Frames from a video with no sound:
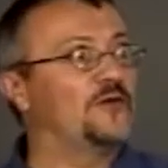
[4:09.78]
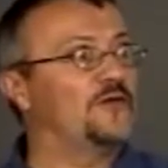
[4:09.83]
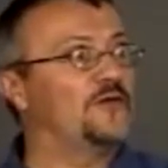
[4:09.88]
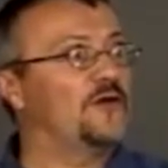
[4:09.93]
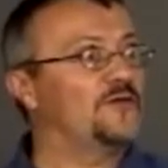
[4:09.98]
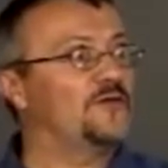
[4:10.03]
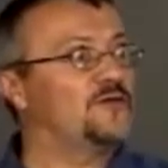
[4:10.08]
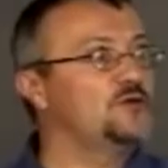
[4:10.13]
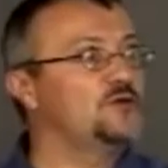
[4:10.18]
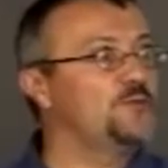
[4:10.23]

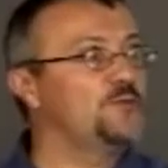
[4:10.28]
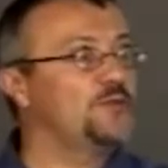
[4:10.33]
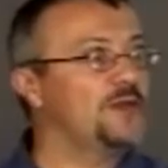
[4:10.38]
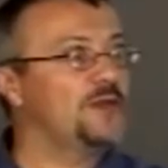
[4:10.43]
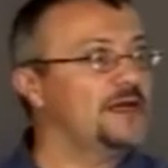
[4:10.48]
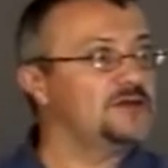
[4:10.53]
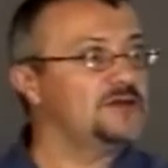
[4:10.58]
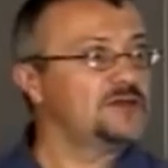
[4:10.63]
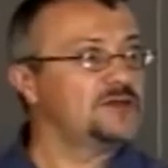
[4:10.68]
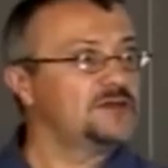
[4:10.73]
got two
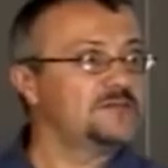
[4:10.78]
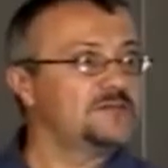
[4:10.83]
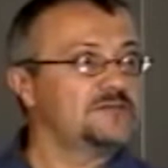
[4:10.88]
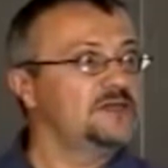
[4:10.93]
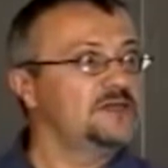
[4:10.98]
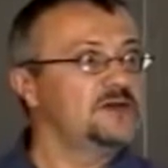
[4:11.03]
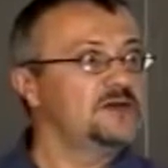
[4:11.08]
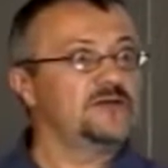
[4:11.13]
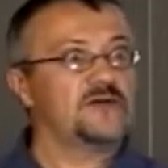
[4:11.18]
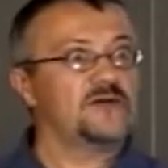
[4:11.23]
plants,
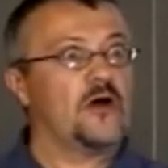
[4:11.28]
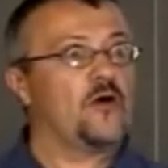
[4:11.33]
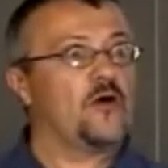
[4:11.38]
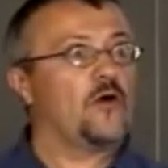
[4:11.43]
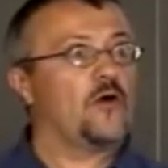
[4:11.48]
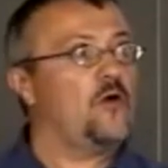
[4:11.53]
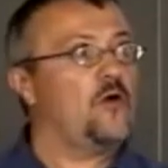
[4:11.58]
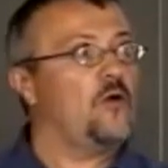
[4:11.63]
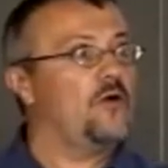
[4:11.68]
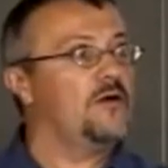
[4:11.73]
you know, you've got
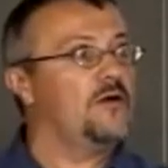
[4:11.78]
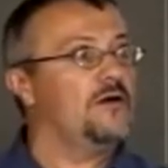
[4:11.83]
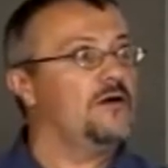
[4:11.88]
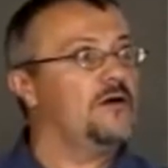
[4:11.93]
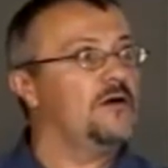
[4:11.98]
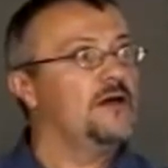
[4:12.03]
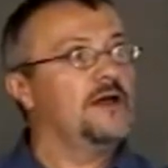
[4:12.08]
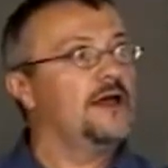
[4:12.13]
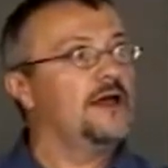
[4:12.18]
corn